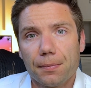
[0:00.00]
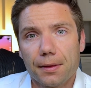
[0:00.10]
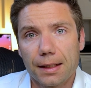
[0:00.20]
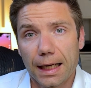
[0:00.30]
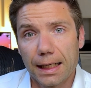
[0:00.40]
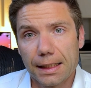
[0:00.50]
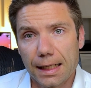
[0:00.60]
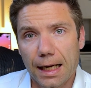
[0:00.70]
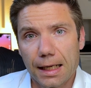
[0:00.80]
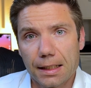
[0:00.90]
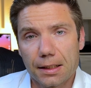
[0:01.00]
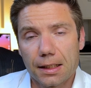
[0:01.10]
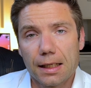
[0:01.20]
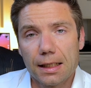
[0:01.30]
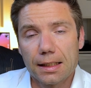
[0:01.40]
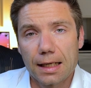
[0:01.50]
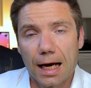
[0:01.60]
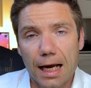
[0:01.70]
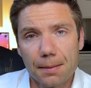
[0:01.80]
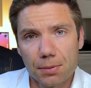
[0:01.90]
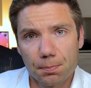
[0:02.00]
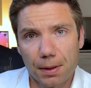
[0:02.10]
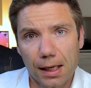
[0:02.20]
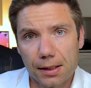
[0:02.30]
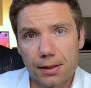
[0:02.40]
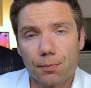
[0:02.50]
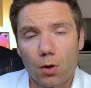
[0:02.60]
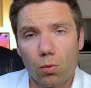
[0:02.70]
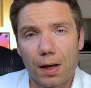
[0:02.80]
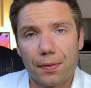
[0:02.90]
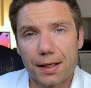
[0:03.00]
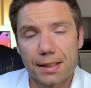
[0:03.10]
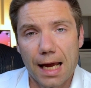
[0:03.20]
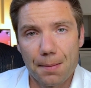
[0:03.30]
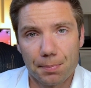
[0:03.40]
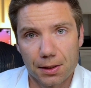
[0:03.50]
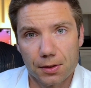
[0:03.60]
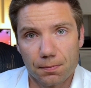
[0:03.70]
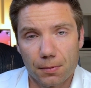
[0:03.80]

dedicated time spans when this happens.